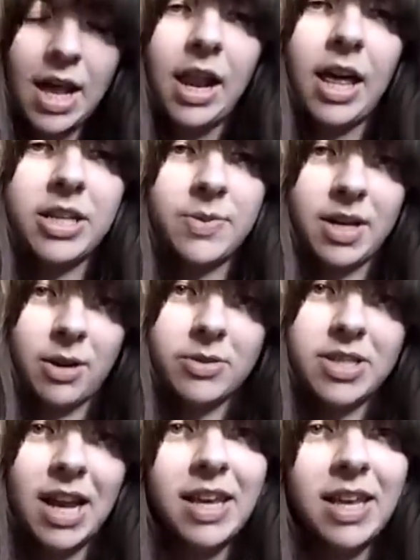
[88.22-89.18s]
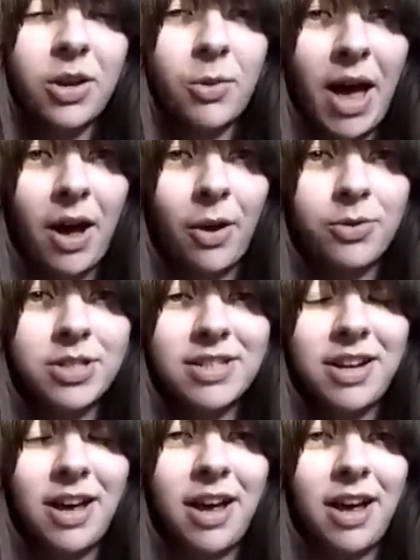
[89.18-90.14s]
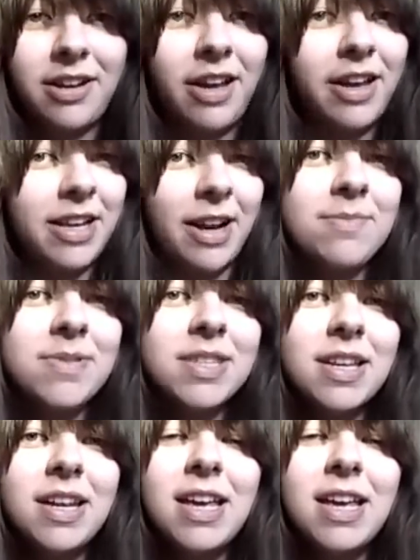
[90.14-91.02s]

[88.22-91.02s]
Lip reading: last week I was telling you about nightclubs.